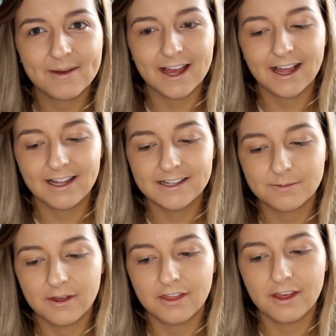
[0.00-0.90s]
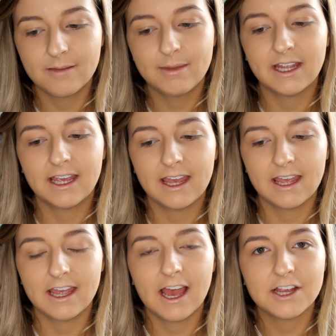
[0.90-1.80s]
my eyelids with the Urban
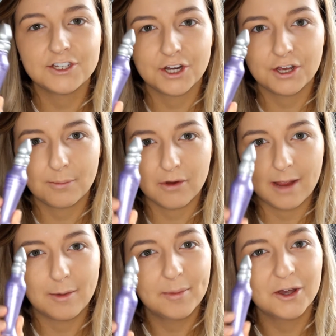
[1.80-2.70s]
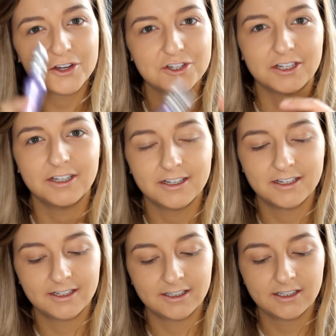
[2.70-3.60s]
Decay Eyeshadow Primer Potion,
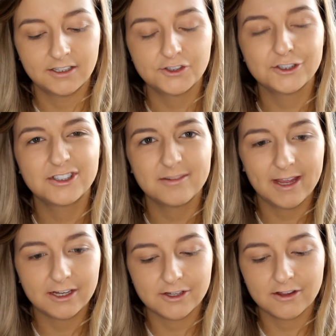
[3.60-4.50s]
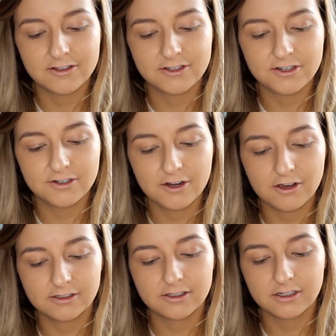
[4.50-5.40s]
just to make sure that there's
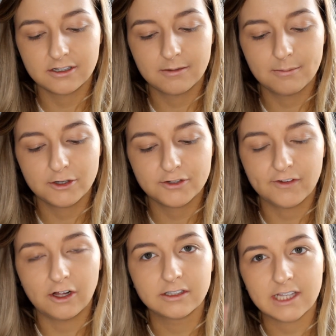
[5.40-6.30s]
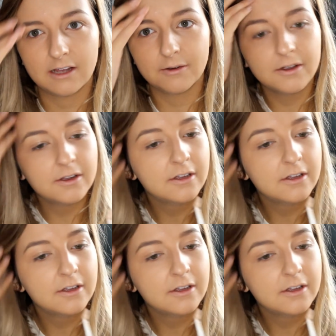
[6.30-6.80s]
not much fall down.